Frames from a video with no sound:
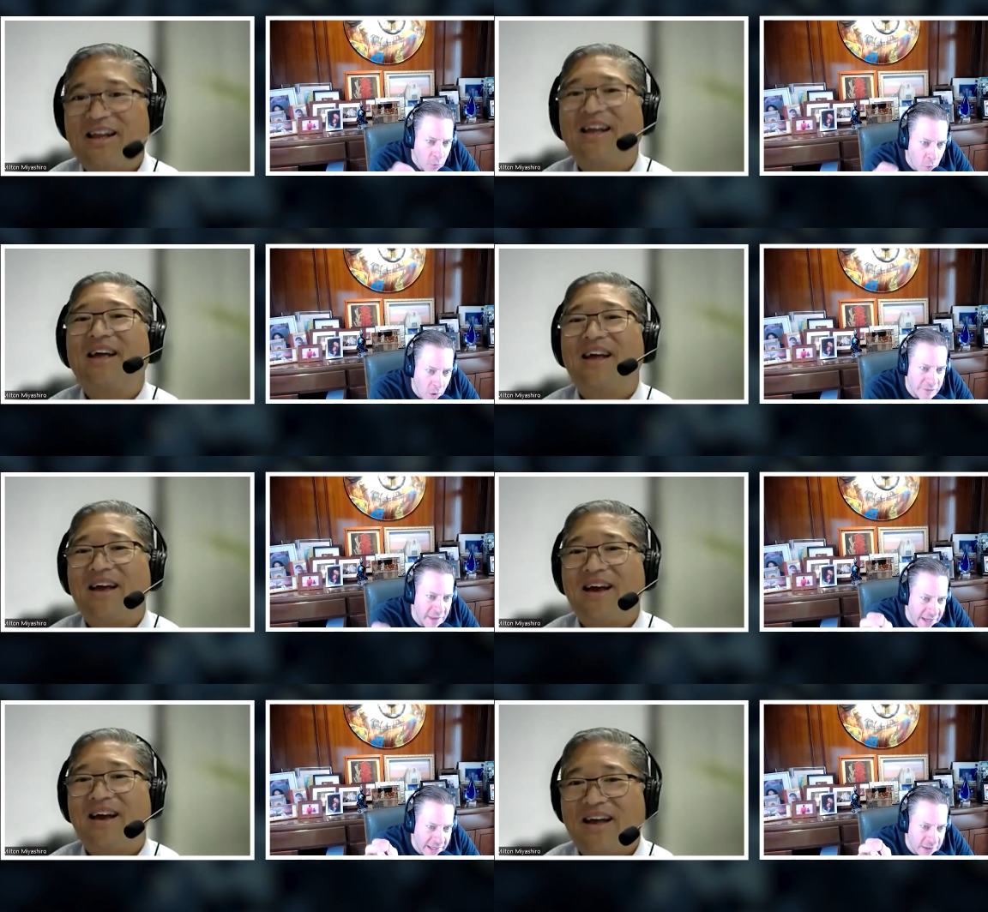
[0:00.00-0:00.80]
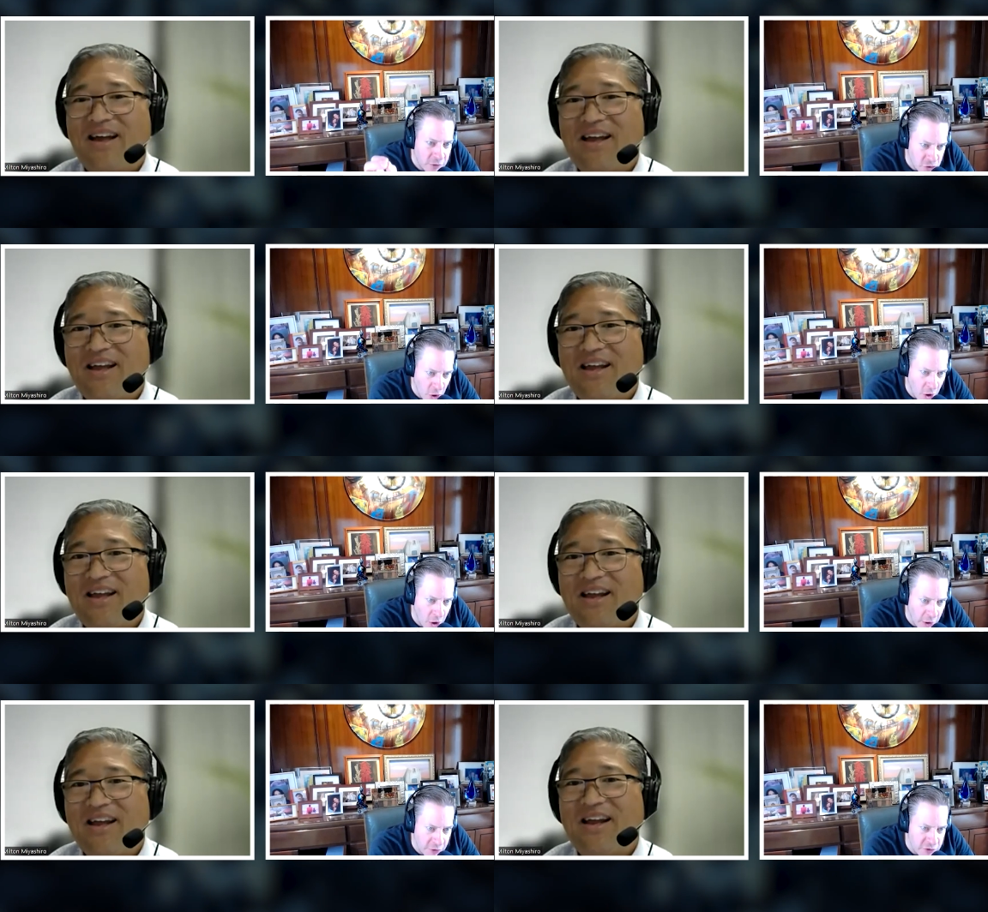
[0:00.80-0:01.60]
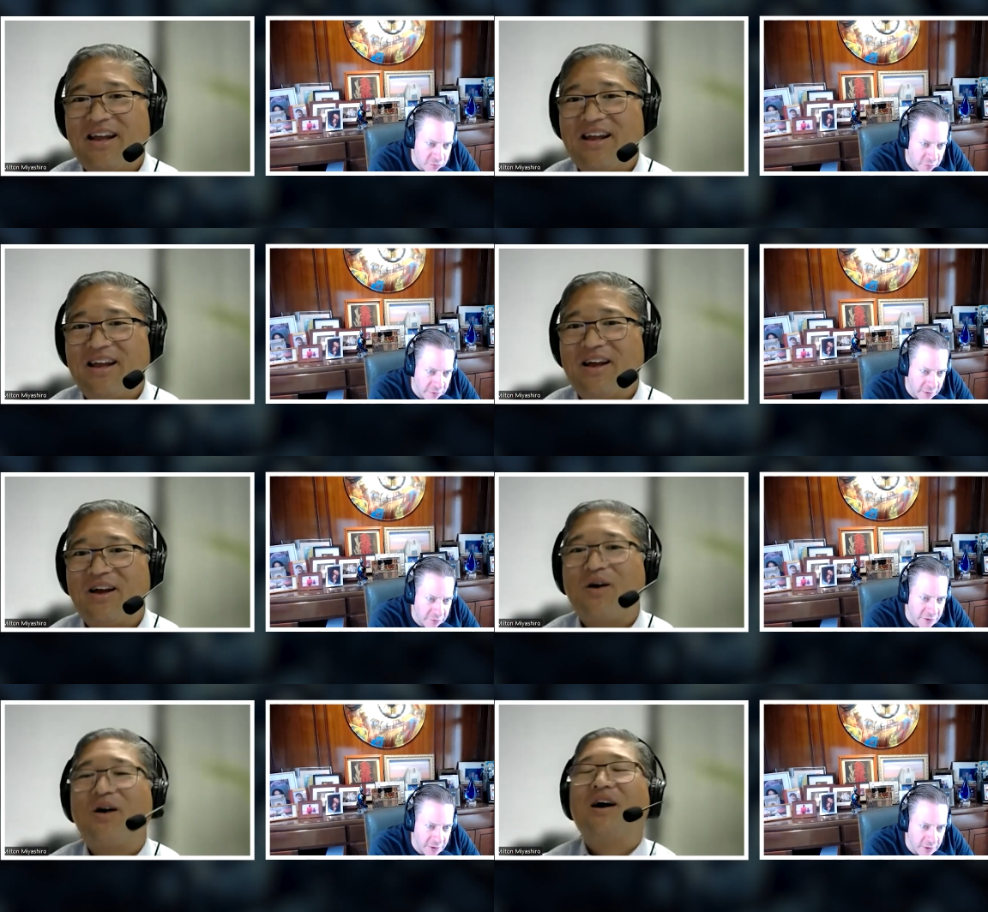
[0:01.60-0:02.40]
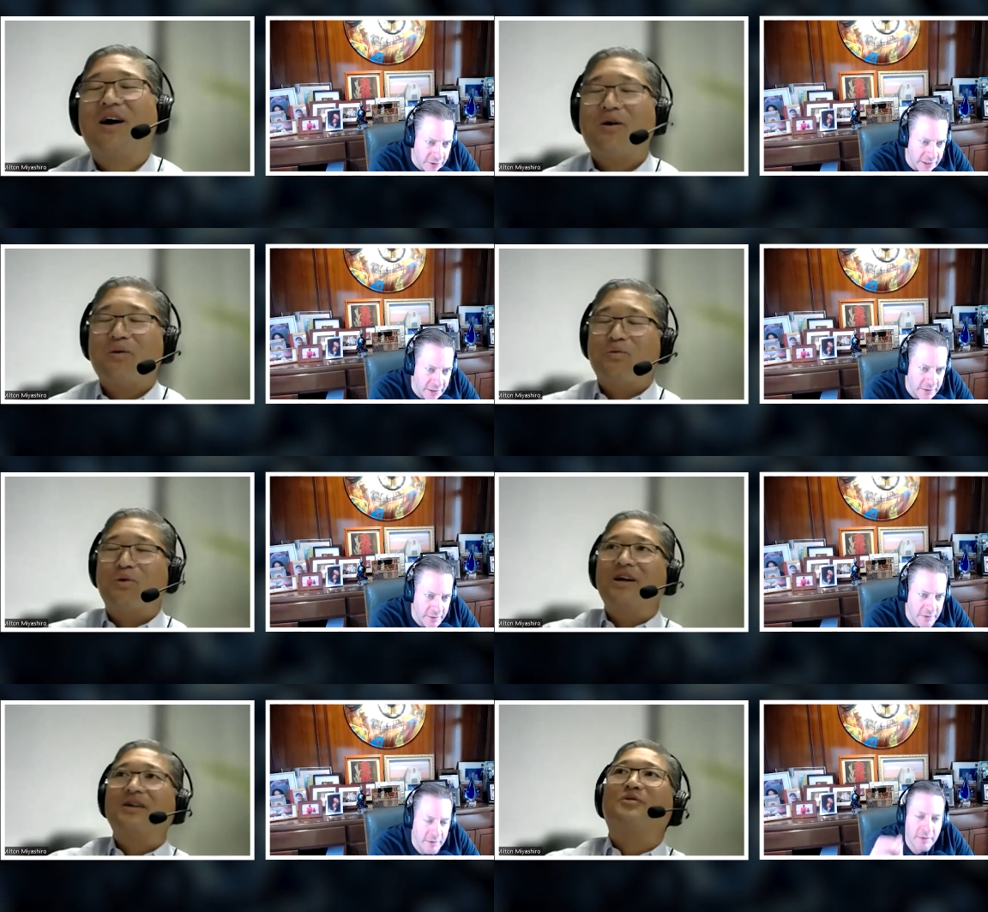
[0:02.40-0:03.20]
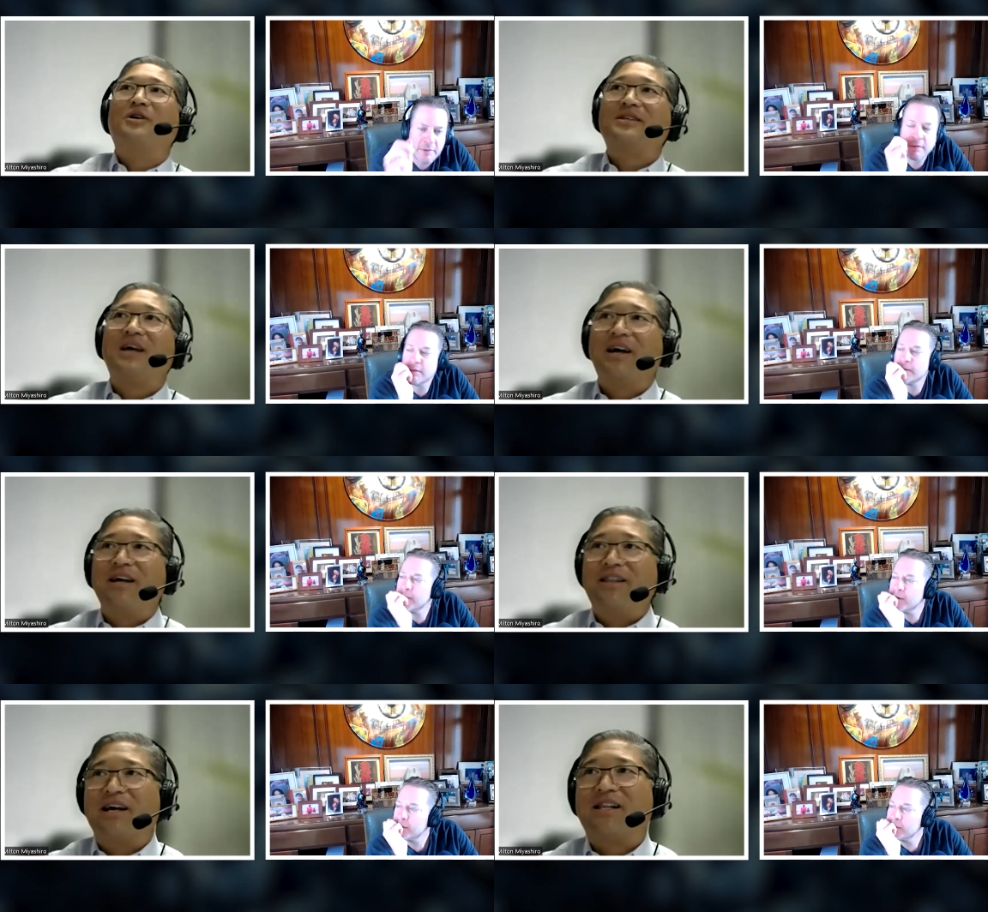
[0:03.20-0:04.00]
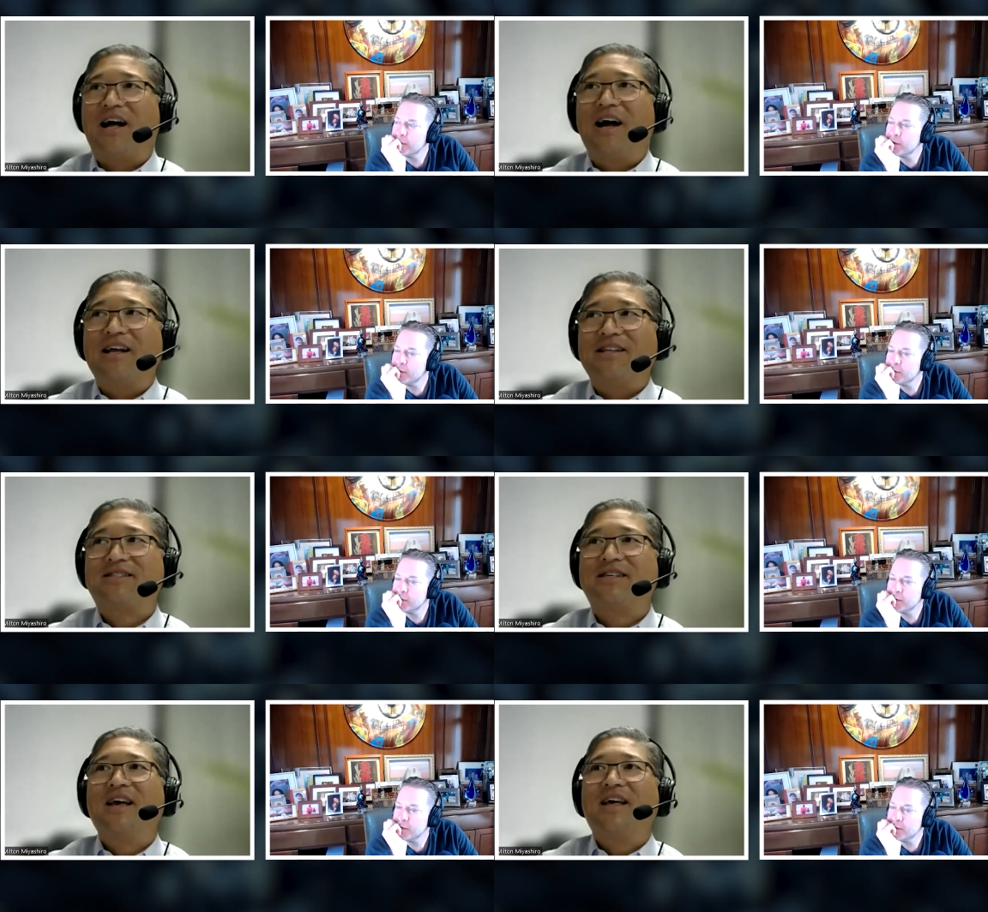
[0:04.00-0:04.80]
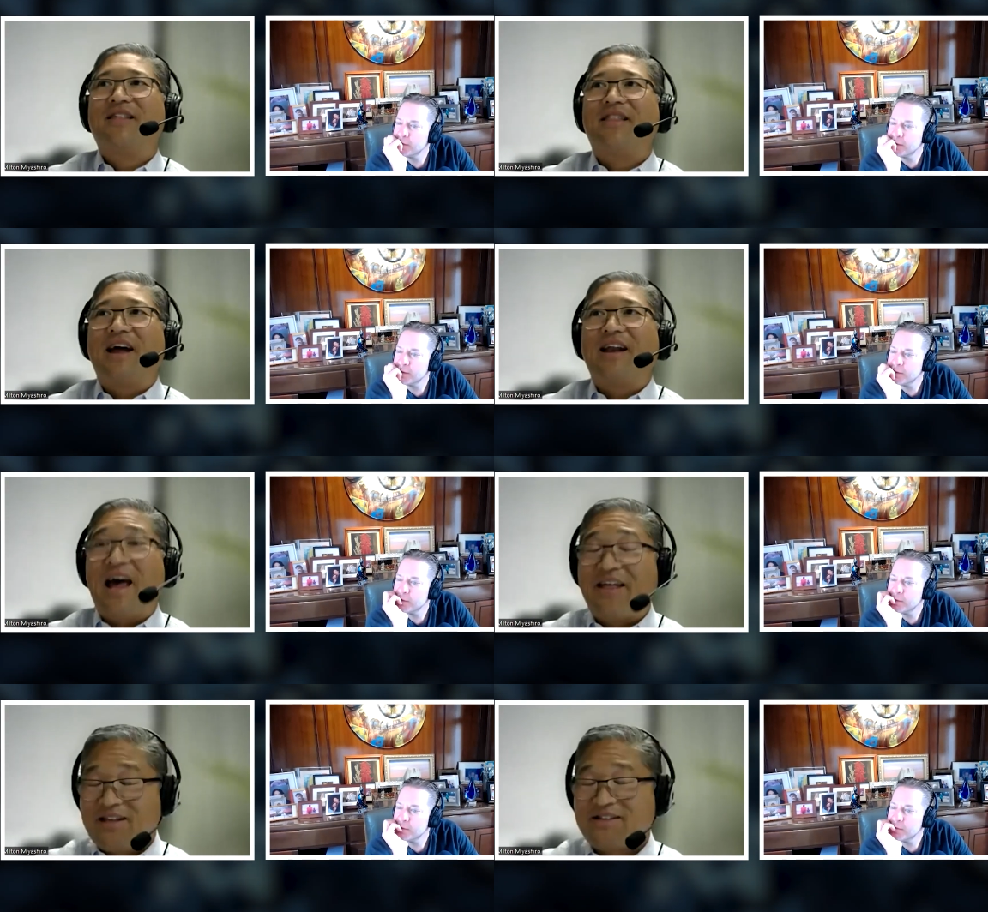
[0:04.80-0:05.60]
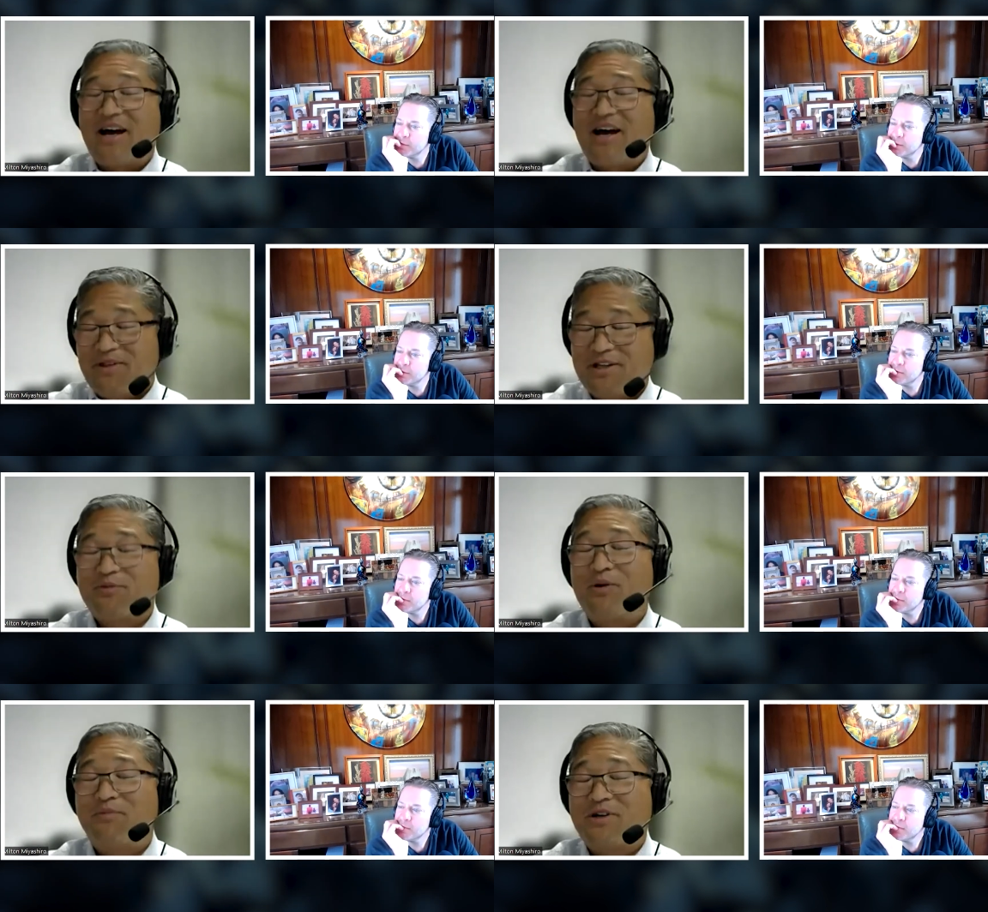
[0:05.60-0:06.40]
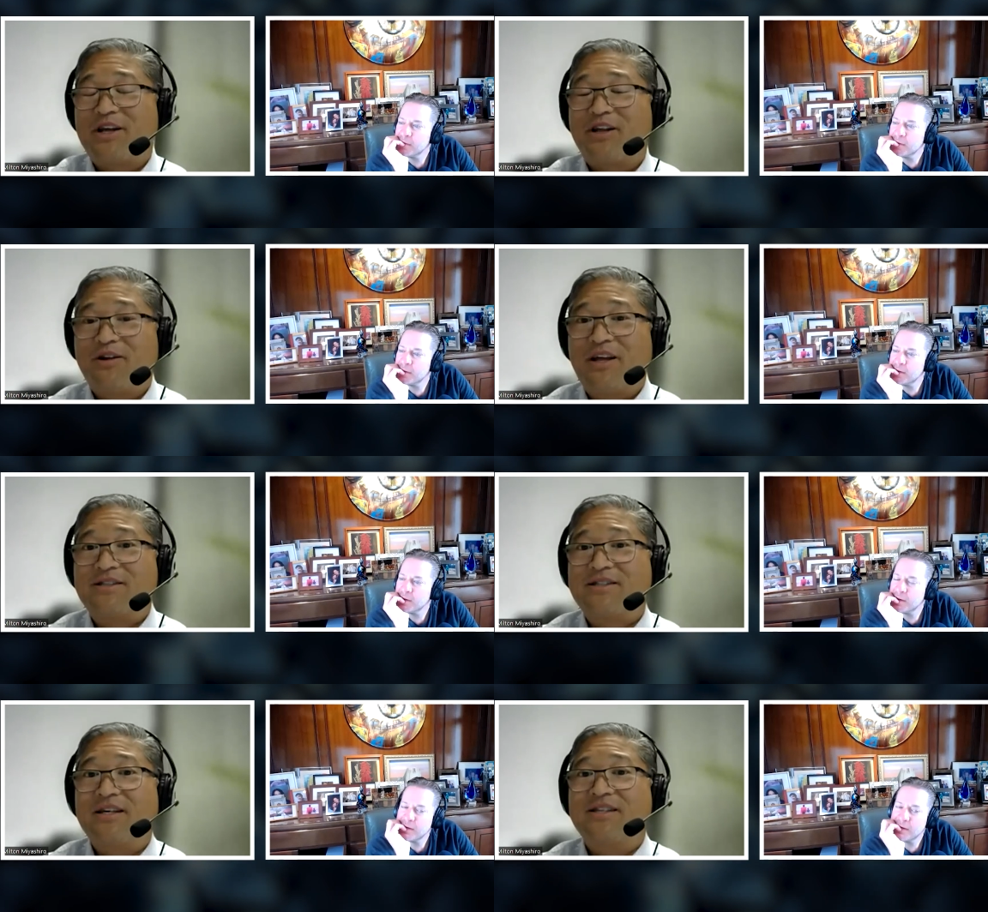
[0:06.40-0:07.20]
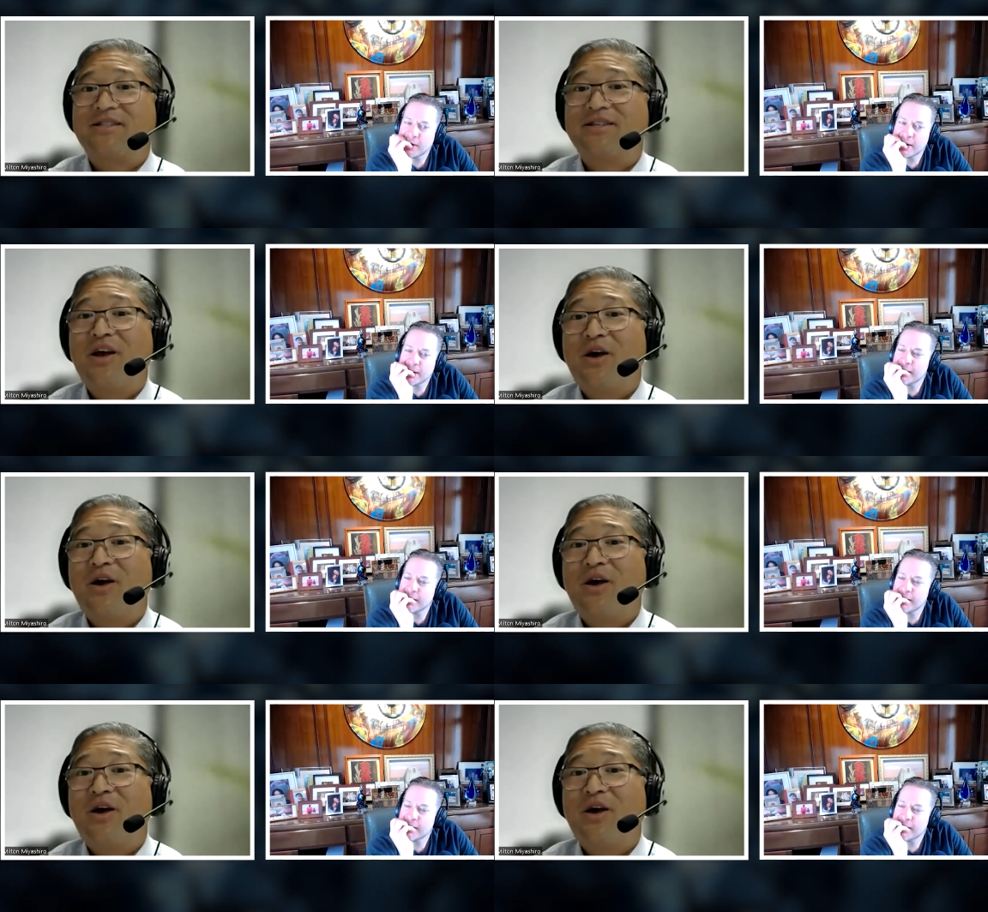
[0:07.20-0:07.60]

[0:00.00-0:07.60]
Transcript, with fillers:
Speaker 1: what they can charge for their security? We're, we're telling
Speaker 2: the clients that at the time, in this one particular instance,